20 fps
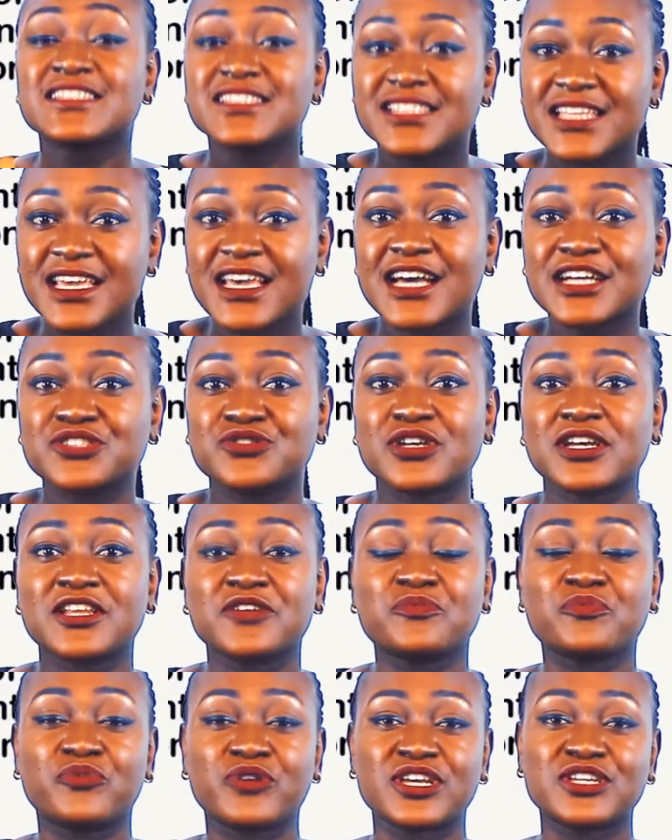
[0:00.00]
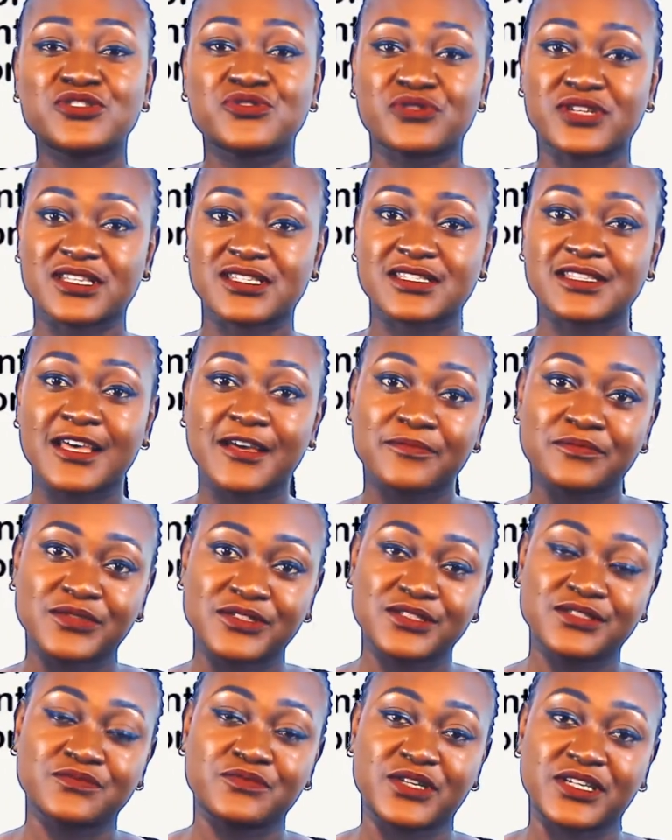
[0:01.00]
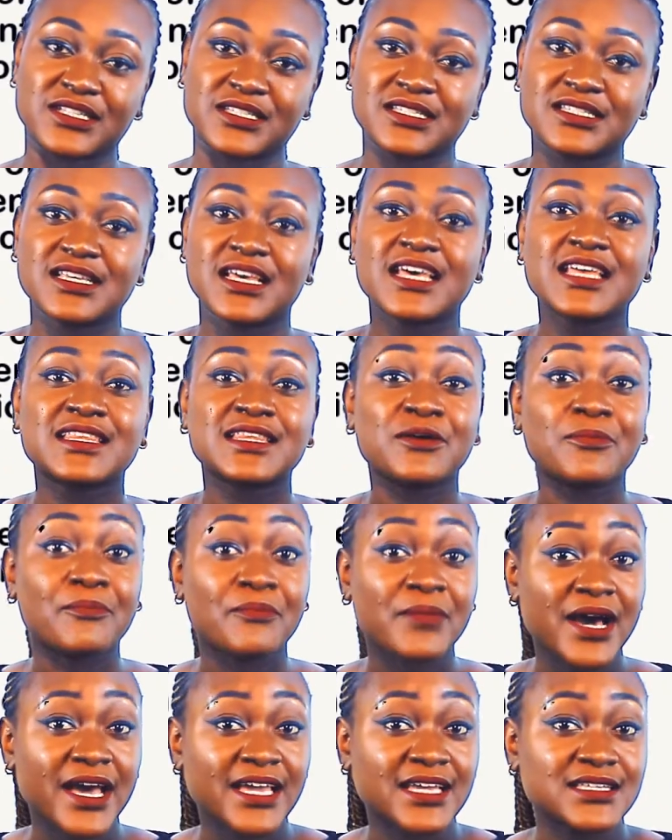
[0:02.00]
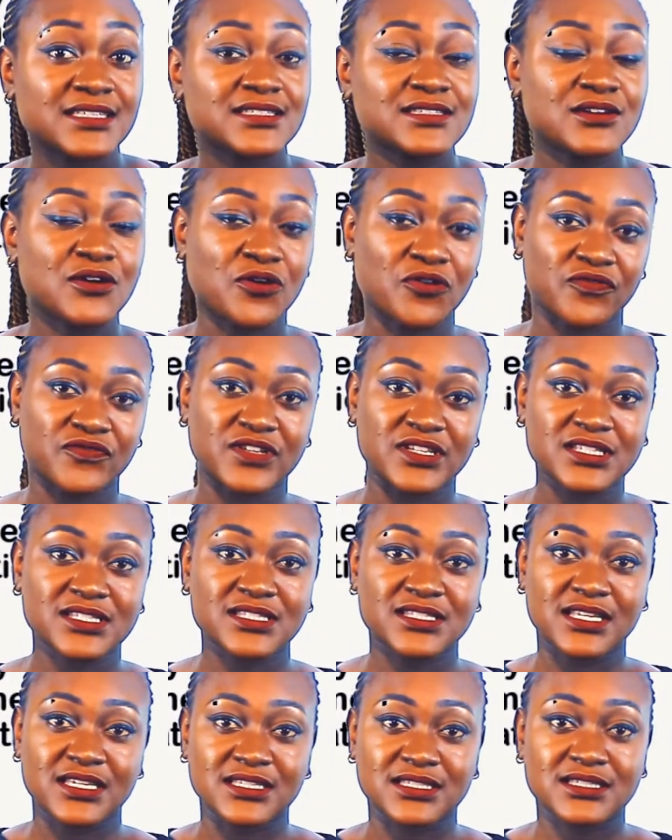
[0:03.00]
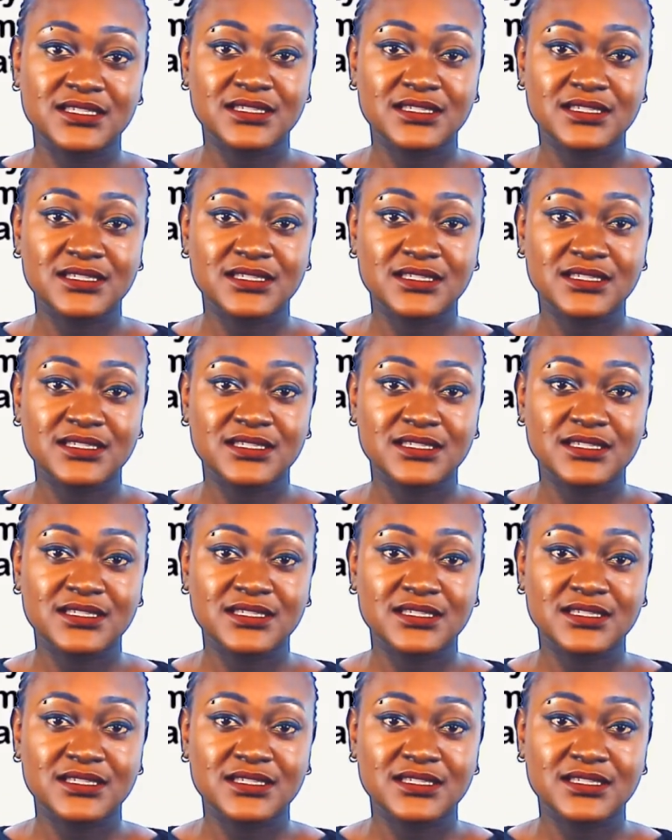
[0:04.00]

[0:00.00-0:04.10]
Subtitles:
they actually bring to establishment the mind of the state.